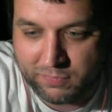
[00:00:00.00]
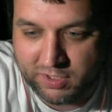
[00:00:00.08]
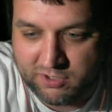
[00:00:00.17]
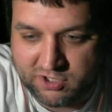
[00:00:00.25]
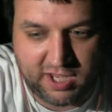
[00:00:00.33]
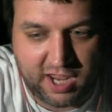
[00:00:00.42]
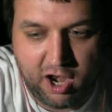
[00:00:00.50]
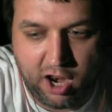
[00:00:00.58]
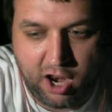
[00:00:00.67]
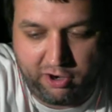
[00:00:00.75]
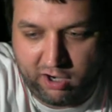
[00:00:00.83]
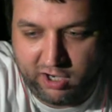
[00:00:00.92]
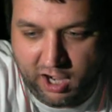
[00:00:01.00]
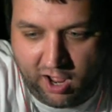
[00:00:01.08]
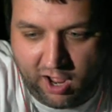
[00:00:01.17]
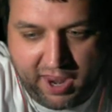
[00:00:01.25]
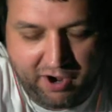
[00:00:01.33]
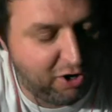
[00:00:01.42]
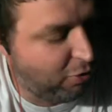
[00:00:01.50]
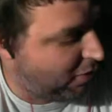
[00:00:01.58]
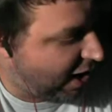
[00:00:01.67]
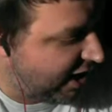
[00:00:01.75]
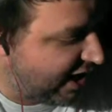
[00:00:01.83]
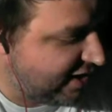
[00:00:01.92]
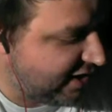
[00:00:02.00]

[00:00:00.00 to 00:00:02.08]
Just another, I don't know why